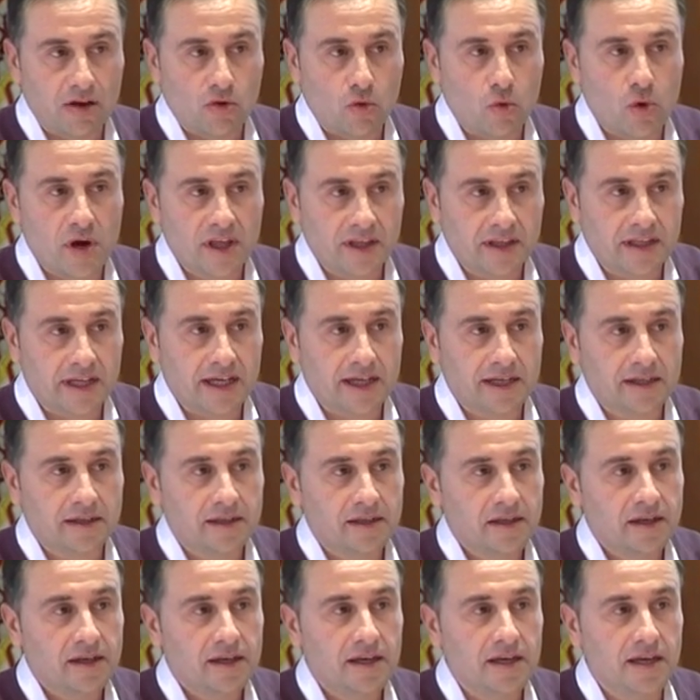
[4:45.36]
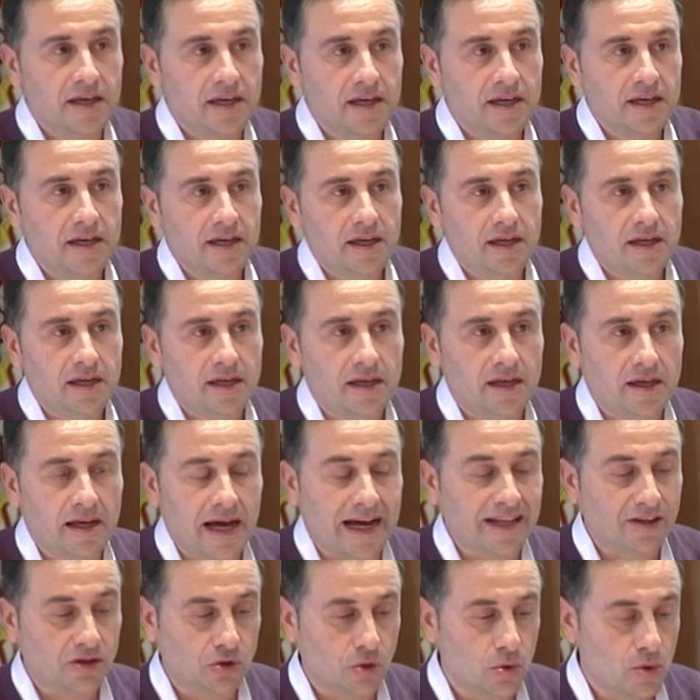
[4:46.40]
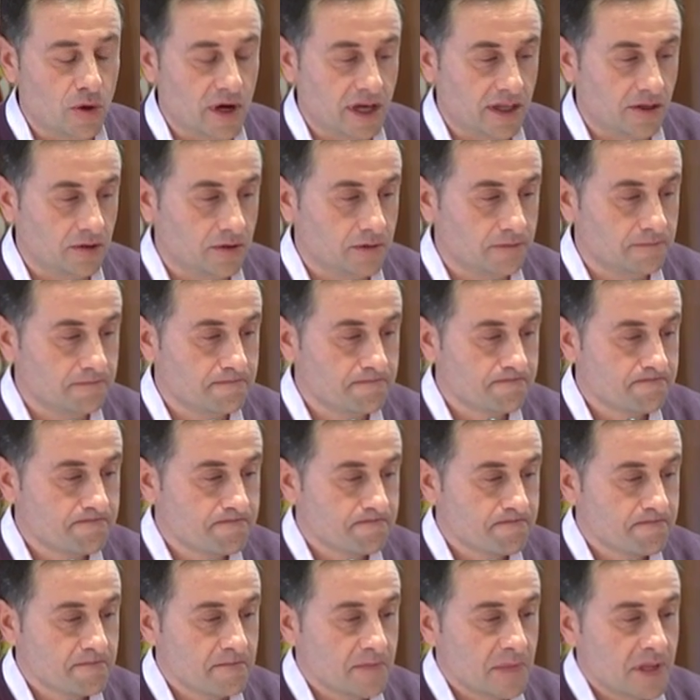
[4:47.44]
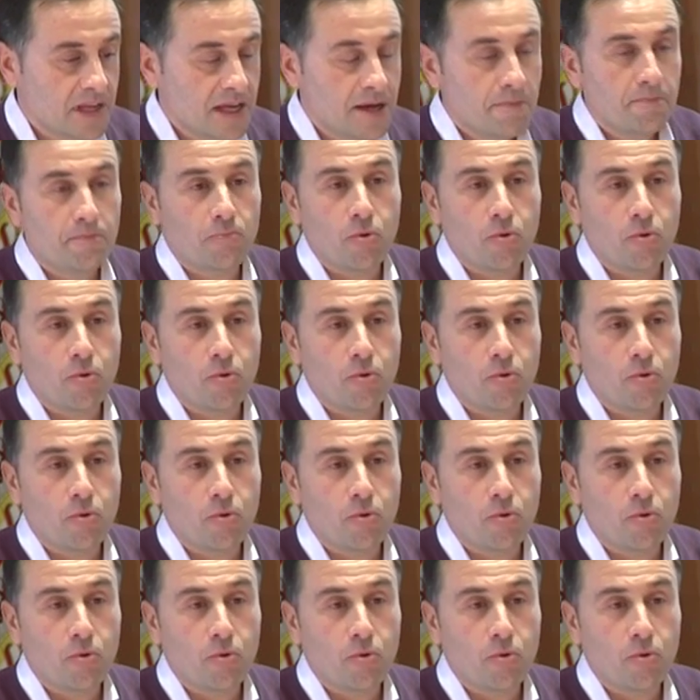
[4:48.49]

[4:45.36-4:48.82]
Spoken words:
that they are interested for the government to take into account.